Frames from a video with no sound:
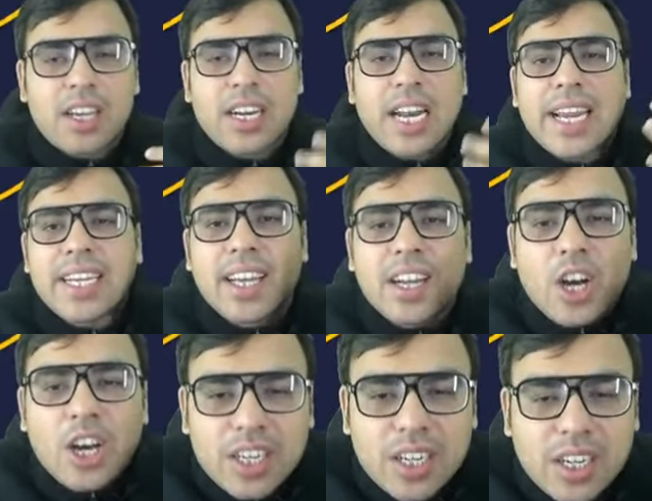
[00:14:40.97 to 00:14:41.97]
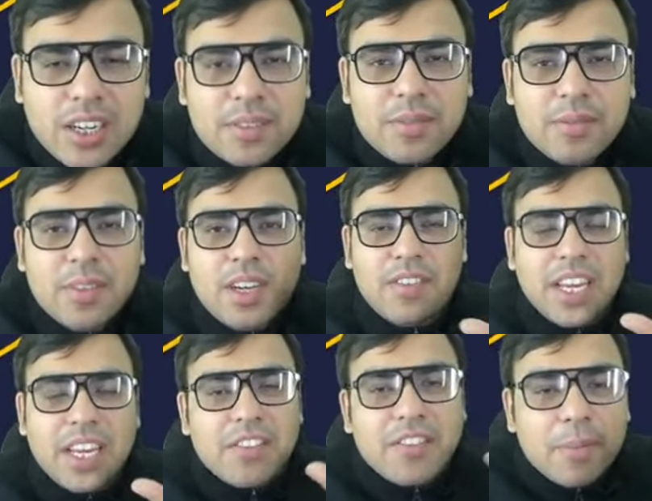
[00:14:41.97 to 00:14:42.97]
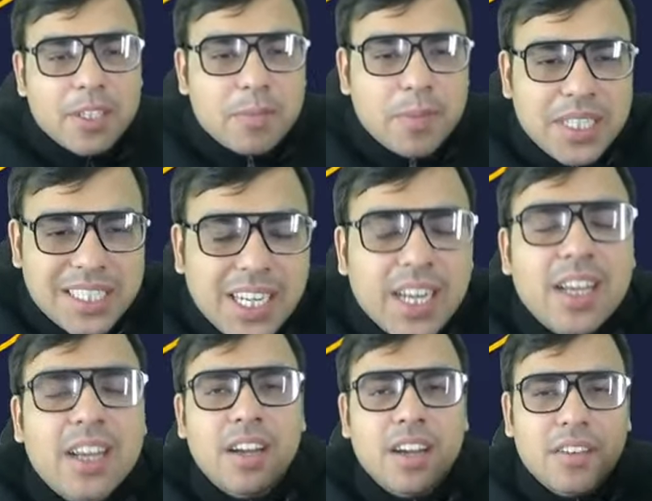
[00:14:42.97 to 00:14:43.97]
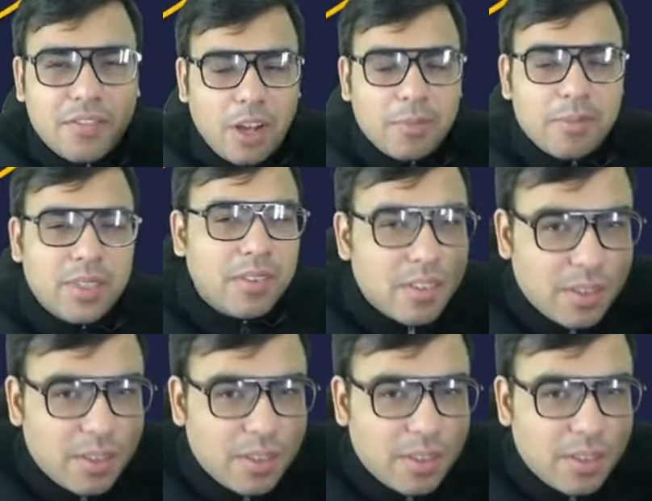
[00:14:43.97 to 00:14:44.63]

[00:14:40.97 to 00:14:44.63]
writer or a very famous person from the